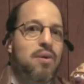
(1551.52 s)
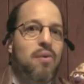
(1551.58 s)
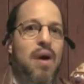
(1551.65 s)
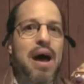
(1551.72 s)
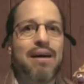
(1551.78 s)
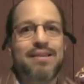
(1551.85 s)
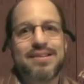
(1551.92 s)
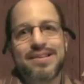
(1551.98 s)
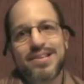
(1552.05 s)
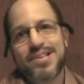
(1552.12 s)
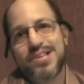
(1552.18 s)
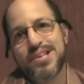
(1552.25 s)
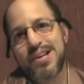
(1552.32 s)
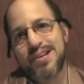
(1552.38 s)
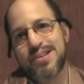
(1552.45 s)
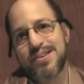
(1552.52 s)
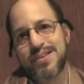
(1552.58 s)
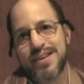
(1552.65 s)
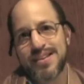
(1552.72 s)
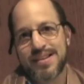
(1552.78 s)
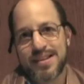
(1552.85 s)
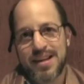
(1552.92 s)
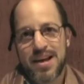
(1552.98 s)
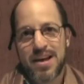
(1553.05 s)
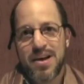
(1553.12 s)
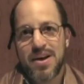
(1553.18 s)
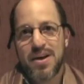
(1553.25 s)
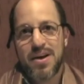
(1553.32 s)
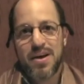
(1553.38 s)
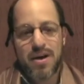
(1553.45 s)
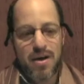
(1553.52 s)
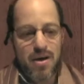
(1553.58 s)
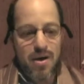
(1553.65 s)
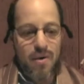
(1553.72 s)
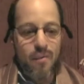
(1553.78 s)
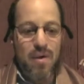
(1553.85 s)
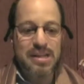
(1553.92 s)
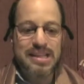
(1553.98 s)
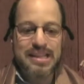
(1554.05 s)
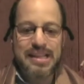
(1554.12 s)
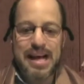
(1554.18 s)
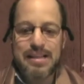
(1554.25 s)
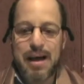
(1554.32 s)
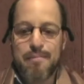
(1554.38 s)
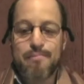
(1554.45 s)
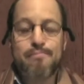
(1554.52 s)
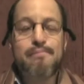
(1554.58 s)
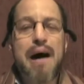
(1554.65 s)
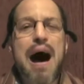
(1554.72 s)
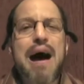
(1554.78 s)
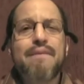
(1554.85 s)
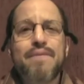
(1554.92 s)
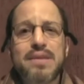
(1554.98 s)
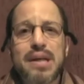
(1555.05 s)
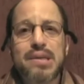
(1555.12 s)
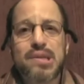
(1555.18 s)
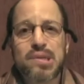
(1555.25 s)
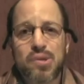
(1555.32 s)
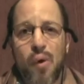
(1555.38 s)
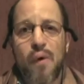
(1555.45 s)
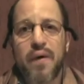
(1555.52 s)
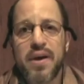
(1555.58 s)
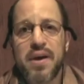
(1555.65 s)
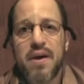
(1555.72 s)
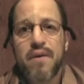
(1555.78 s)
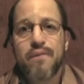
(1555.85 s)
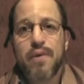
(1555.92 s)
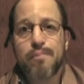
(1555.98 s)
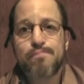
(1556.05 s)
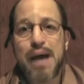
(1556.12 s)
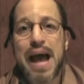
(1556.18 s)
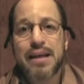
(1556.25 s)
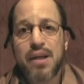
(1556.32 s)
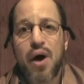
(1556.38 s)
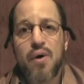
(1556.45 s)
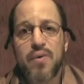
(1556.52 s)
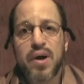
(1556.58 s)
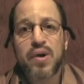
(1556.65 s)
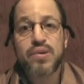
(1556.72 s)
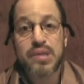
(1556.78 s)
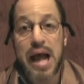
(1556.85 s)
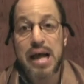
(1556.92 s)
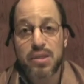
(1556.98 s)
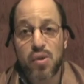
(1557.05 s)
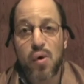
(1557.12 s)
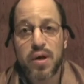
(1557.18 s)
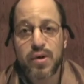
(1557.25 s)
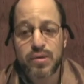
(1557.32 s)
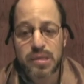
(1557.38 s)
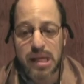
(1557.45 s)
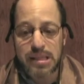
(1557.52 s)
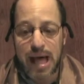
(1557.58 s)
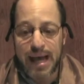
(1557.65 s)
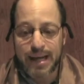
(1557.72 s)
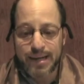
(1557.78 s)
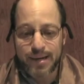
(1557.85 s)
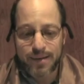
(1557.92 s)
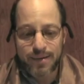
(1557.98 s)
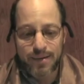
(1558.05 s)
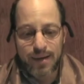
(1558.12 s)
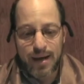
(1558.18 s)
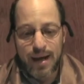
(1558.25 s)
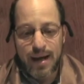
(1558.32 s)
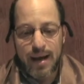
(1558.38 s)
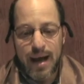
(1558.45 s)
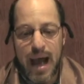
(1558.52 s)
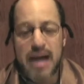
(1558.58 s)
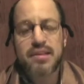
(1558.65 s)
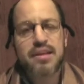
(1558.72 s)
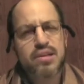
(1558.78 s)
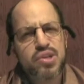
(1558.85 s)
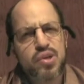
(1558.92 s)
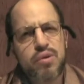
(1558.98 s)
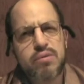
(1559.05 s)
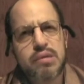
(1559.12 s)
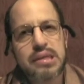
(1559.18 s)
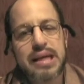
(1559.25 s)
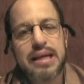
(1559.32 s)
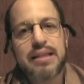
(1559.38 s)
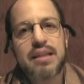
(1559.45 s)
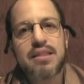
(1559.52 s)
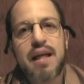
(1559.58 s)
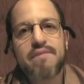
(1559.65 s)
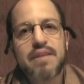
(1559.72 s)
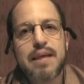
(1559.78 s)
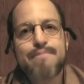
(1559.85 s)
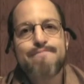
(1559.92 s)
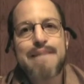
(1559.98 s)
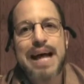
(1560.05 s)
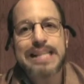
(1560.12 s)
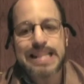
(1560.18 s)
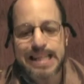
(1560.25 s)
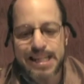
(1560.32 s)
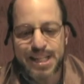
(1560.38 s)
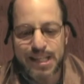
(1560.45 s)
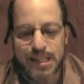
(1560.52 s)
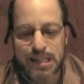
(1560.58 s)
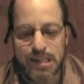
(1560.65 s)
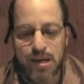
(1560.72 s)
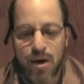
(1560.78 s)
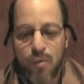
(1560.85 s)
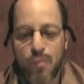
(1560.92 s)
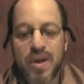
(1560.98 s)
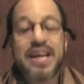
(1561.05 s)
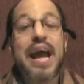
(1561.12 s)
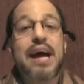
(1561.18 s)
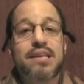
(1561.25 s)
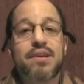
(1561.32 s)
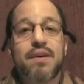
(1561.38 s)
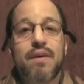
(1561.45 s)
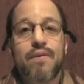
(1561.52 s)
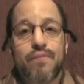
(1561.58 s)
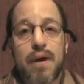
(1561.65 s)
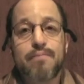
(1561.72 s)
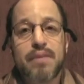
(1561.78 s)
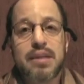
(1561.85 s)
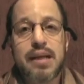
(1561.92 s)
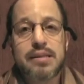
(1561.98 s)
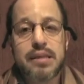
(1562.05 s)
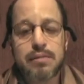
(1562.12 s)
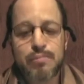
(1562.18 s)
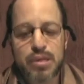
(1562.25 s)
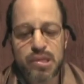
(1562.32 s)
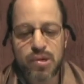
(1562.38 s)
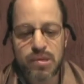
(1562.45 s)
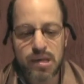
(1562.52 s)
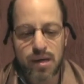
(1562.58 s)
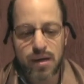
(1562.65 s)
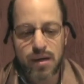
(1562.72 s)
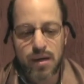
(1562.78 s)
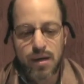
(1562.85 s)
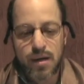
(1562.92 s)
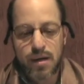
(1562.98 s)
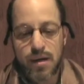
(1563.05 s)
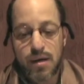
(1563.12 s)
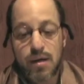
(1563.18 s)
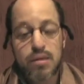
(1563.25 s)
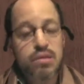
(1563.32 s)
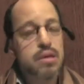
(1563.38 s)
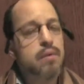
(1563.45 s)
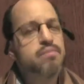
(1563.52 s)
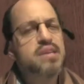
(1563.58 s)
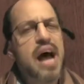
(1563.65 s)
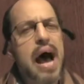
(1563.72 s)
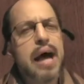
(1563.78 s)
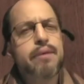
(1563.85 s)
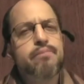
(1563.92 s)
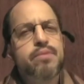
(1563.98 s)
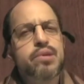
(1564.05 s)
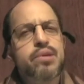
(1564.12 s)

Well, children, wasn't that a marvelous story for pet owners and lawyers alike? And do you see the lovely messages we get from the little mezuzah? Sometimes